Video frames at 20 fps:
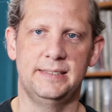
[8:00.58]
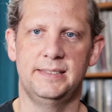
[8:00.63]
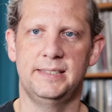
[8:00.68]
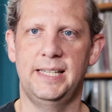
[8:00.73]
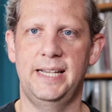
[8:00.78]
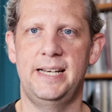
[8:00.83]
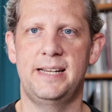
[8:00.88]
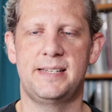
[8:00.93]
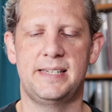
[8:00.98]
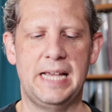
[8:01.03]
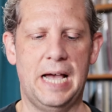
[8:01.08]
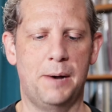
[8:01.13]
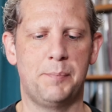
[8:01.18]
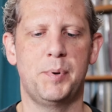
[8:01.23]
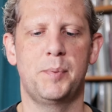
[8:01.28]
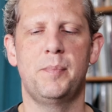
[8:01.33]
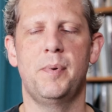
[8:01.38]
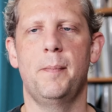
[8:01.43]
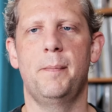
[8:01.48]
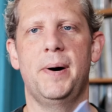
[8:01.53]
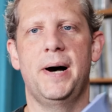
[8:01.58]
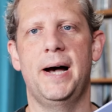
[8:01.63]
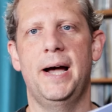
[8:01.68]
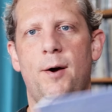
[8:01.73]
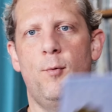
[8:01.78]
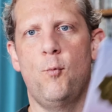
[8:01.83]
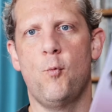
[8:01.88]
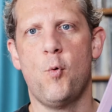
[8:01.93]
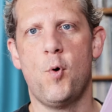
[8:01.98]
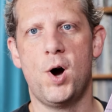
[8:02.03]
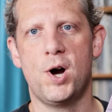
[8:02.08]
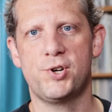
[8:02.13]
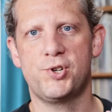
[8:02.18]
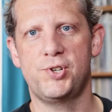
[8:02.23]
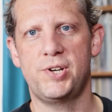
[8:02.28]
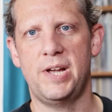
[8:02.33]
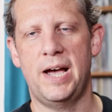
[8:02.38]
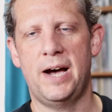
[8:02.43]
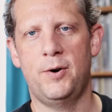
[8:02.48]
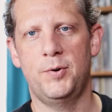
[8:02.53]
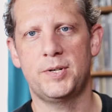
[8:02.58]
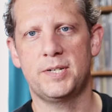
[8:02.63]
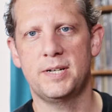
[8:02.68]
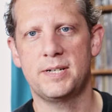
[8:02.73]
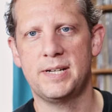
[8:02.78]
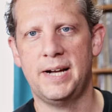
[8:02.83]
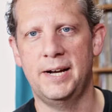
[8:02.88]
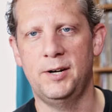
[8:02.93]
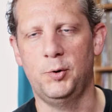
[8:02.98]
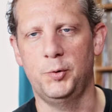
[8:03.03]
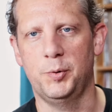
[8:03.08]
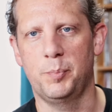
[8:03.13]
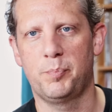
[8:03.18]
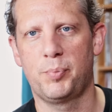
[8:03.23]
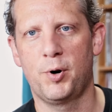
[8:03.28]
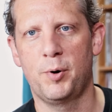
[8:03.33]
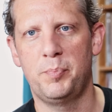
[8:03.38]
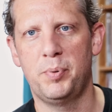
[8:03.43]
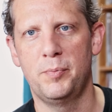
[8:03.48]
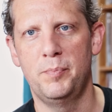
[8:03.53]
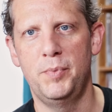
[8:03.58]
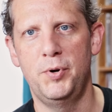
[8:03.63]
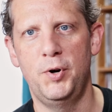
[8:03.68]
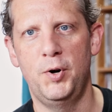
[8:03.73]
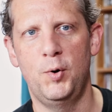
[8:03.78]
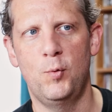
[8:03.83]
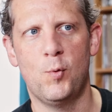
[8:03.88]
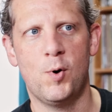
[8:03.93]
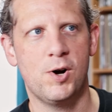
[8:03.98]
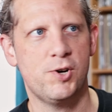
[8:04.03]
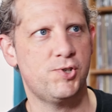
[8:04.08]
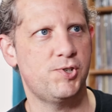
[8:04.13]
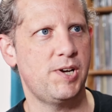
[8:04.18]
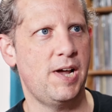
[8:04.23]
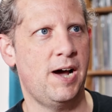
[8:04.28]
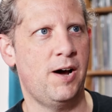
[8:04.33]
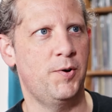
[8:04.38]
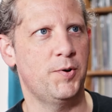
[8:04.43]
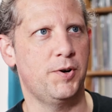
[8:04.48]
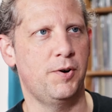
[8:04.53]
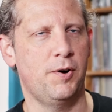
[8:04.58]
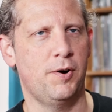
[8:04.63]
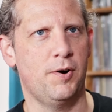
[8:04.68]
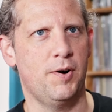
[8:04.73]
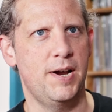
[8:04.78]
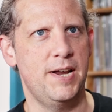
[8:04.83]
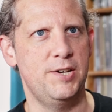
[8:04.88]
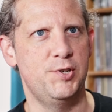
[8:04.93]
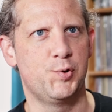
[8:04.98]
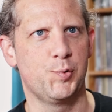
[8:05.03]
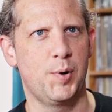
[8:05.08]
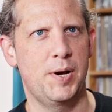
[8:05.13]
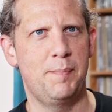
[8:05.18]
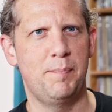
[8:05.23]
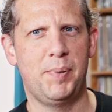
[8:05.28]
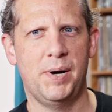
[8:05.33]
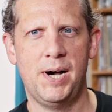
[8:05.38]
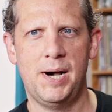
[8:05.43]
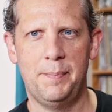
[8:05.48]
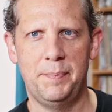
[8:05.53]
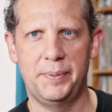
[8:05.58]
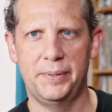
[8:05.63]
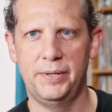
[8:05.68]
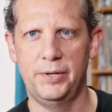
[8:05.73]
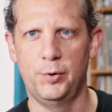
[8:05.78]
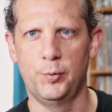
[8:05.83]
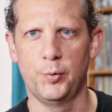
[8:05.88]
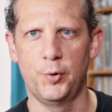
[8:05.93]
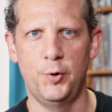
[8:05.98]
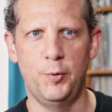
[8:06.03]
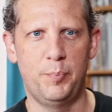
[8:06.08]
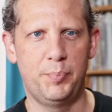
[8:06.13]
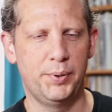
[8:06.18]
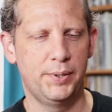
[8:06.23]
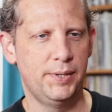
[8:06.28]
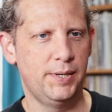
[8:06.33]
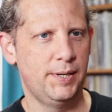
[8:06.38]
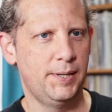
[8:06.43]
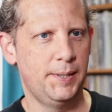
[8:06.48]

latest album by Washed Out, titled Purple Moon. Washed Out are a dream pop group.